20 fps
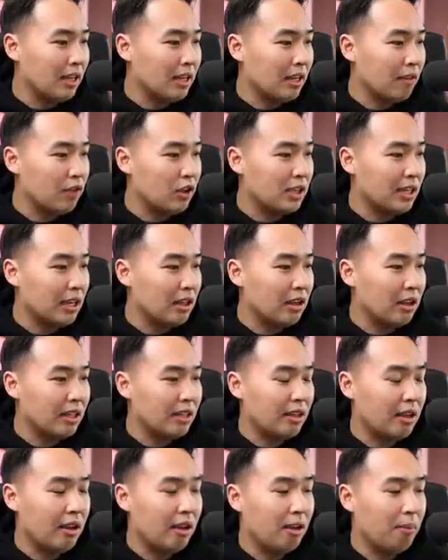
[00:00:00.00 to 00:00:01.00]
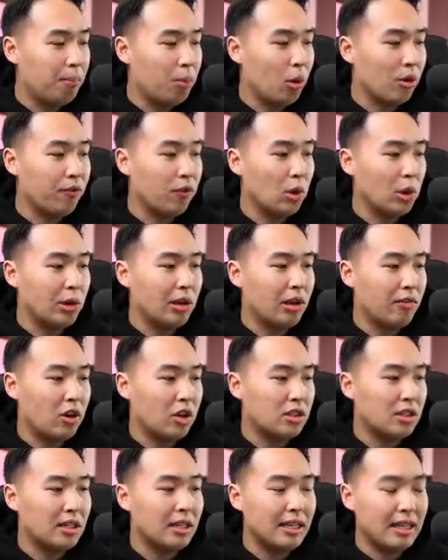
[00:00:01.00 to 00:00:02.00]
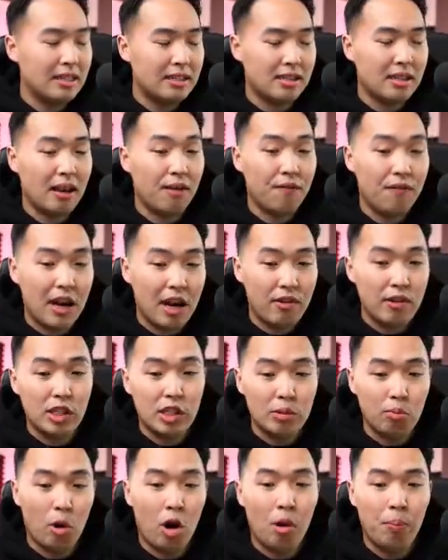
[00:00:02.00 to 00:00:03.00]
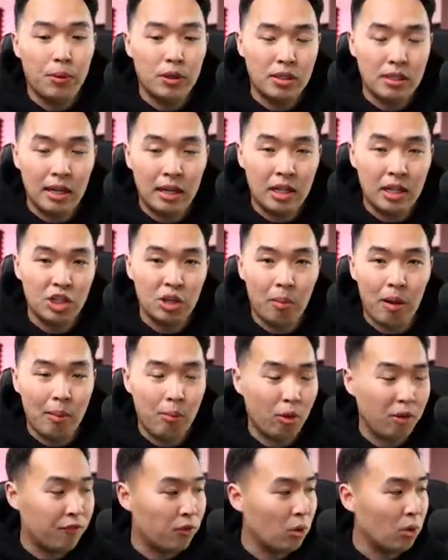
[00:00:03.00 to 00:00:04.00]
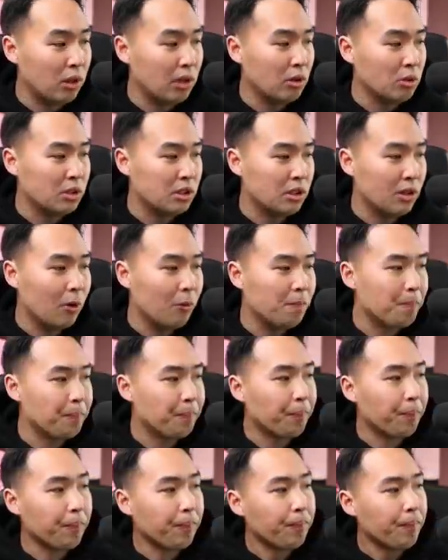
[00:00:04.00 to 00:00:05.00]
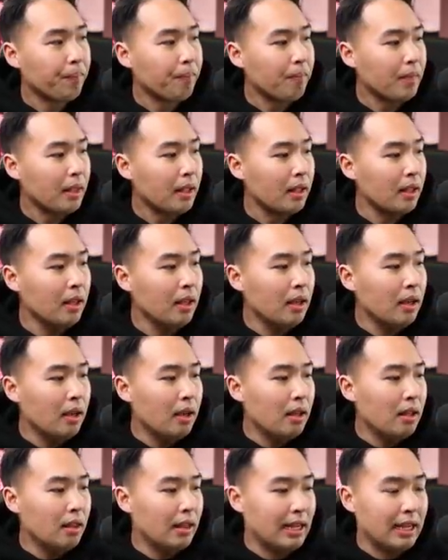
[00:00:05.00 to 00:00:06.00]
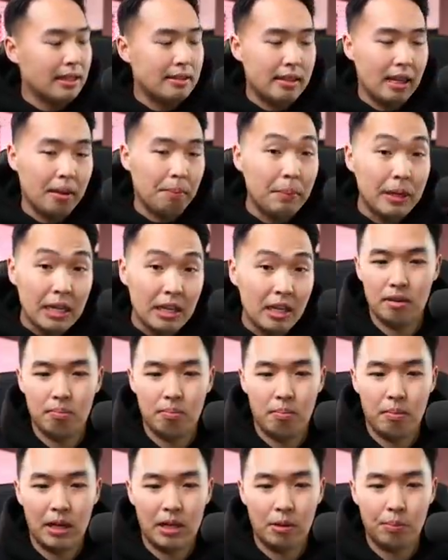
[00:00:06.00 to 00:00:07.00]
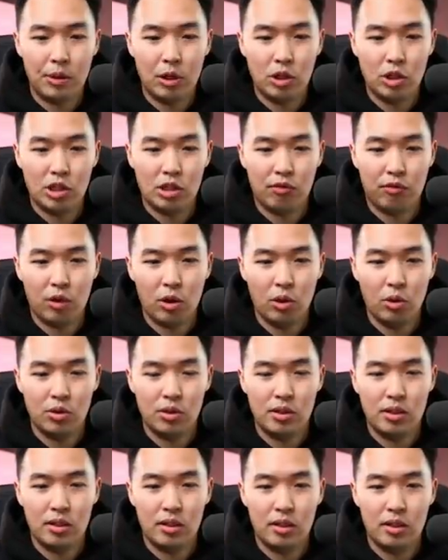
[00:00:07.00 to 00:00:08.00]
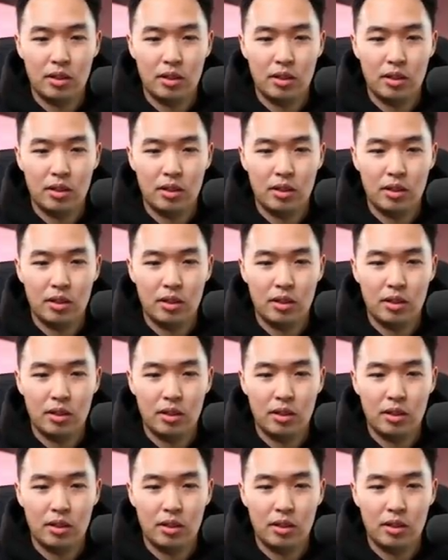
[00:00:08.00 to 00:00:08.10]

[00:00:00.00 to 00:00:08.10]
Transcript: like if you take a look at the portfolio diversity, it's a very small percentage of my portfolio. So, like I said, me, My computer just froze,